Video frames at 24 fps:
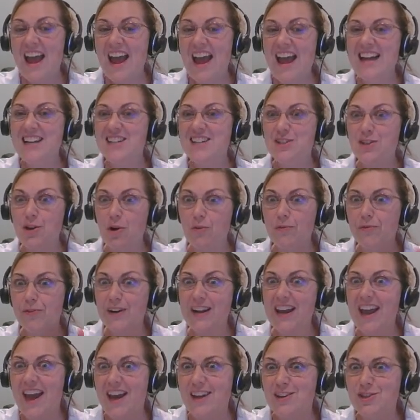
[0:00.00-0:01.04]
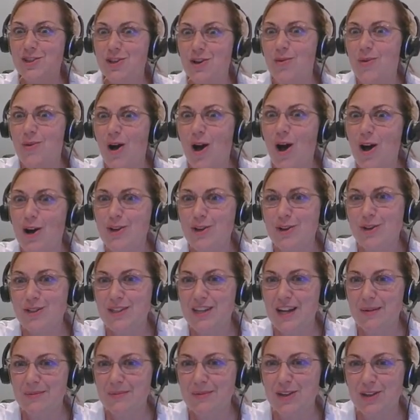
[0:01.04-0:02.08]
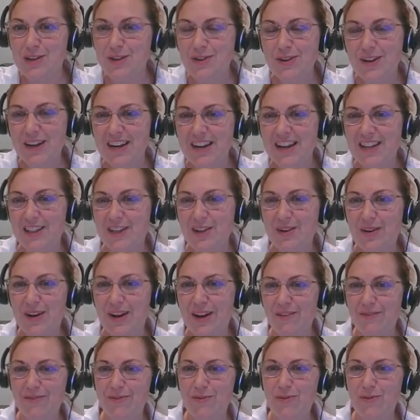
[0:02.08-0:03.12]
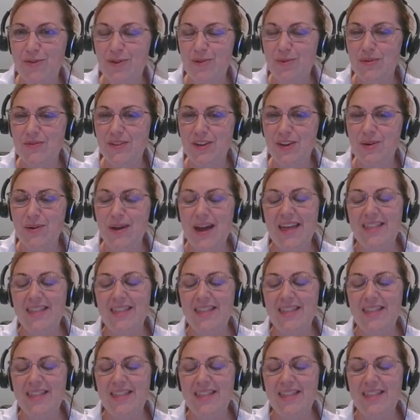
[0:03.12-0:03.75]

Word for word: And don't forget, show all your steps so you can get the credit for the review.